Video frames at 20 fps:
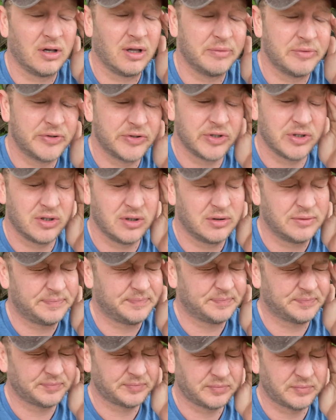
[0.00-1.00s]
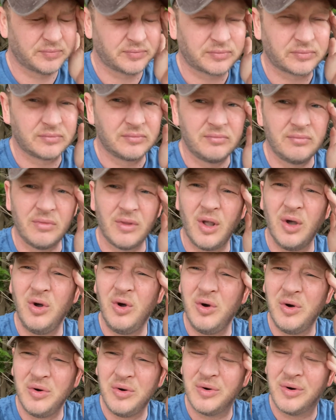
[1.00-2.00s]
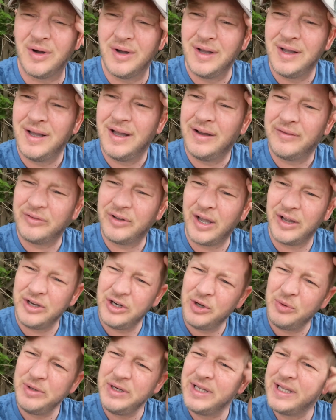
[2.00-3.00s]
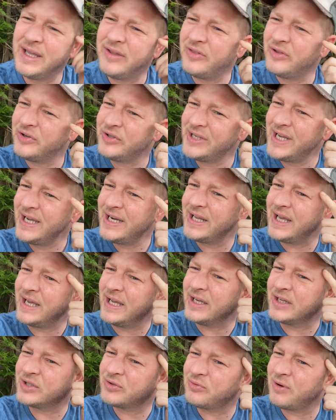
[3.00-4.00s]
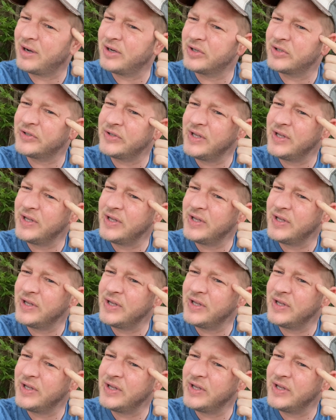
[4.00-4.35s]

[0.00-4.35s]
I'm so, oh, you know when you get those headaches, right, just